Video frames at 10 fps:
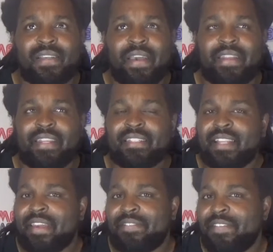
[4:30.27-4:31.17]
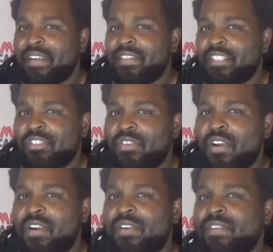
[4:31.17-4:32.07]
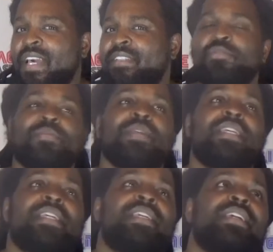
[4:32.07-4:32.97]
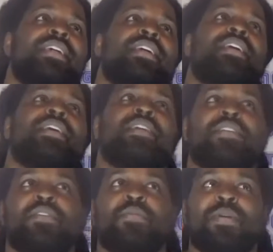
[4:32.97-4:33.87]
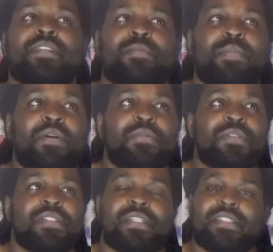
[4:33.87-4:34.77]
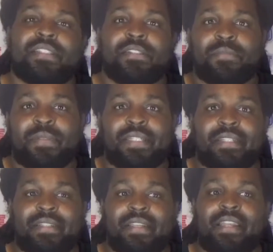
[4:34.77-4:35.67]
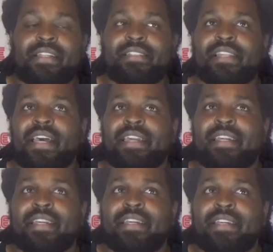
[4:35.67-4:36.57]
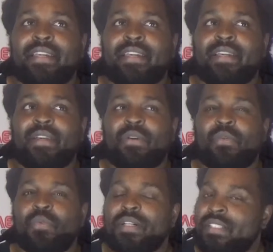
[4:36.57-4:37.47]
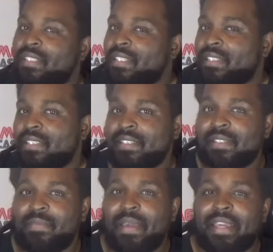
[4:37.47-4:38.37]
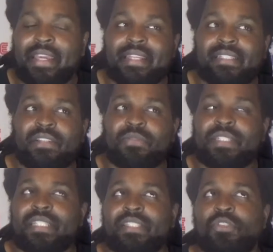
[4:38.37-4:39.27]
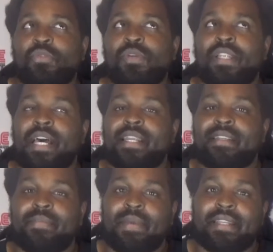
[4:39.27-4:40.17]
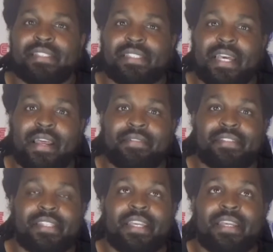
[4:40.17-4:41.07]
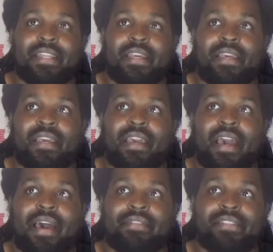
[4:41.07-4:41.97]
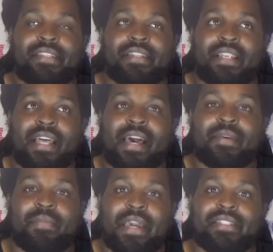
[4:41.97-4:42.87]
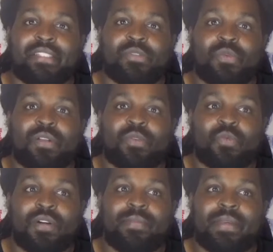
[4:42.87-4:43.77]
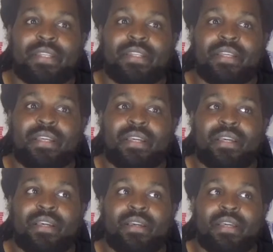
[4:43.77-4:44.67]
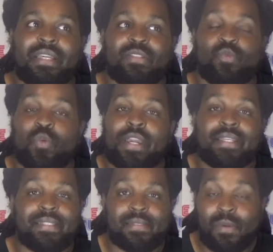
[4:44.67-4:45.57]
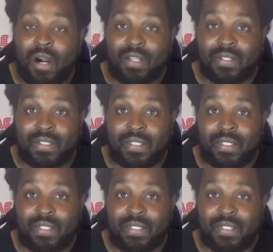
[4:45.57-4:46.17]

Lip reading: and he's like very strong. Like, to me, you expose us a little bit. And it's like, what sense does it make? And there's no diss to a lot of the matches that I've seen. I've seen a lot of matches where the woman is way smaller